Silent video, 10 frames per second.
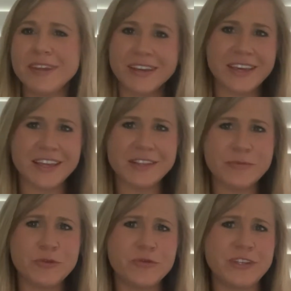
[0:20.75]
Kids
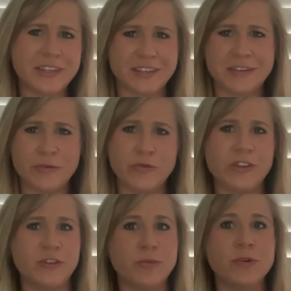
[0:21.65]
movie, Disney movie,
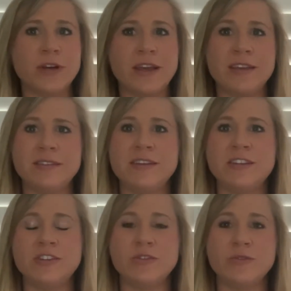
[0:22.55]
super easy
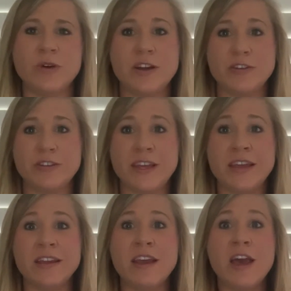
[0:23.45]
to
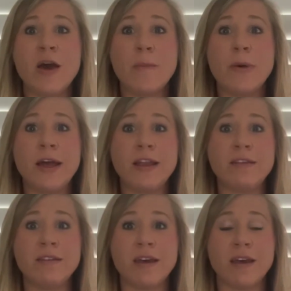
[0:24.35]
understand,
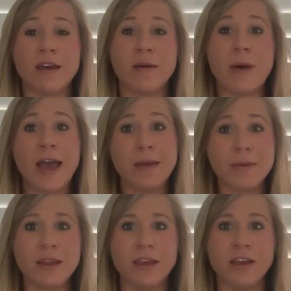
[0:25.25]
but I am
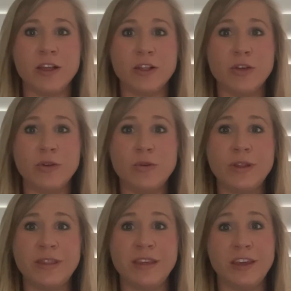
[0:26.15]
going to
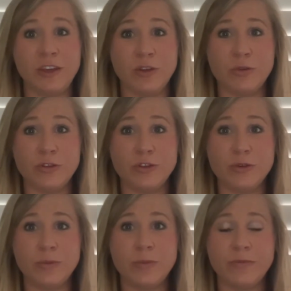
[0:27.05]
include the
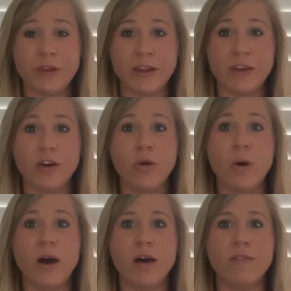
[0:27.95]
YouTube video
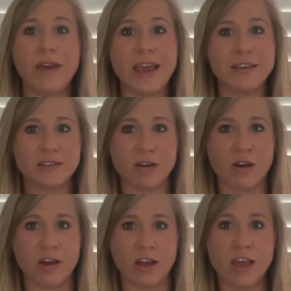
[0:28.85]
of a
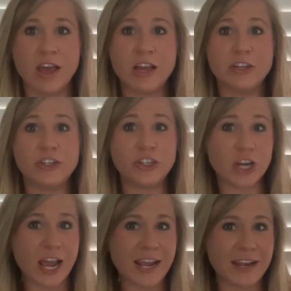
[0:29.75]
song,
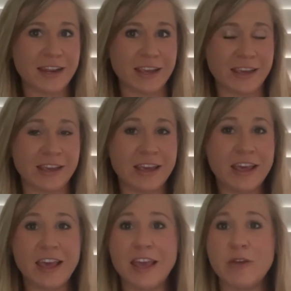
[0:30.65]
Shiny,
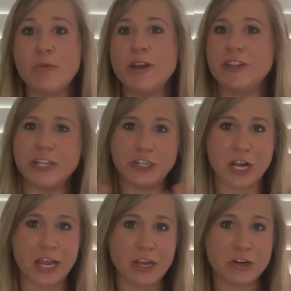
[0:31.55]
in which a
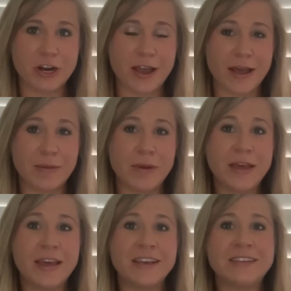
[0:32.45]
giant crab
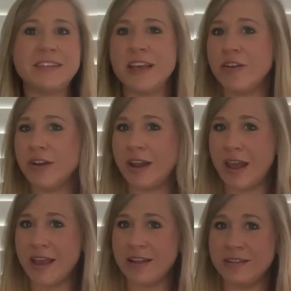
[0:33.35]

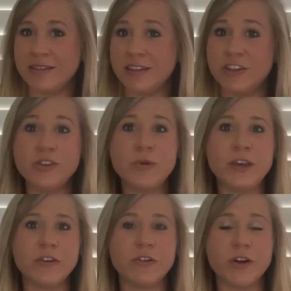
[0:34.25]
serenades the two
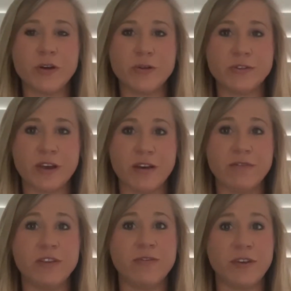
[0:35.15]
heroes of
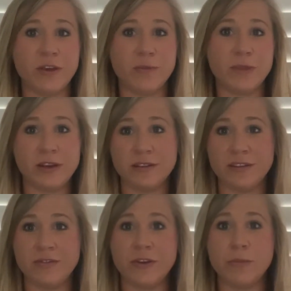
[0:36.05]
the film, the Disney
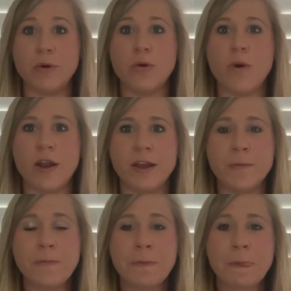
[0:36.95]
film Moana,
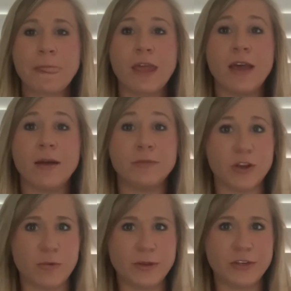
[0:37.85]

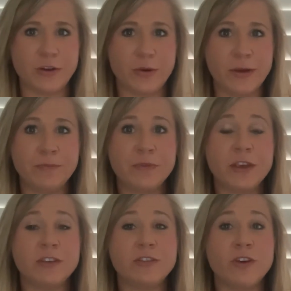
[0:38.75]
Tamatoa.
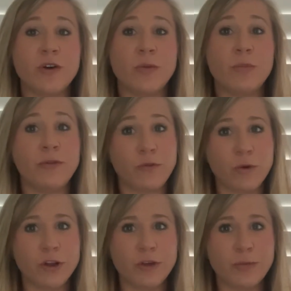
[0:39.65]
So before
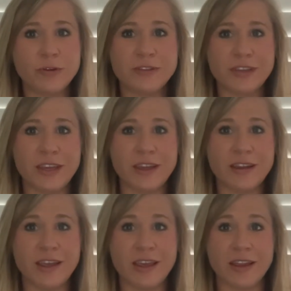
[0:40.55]
you proceed
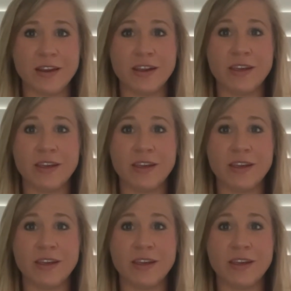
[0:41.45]
in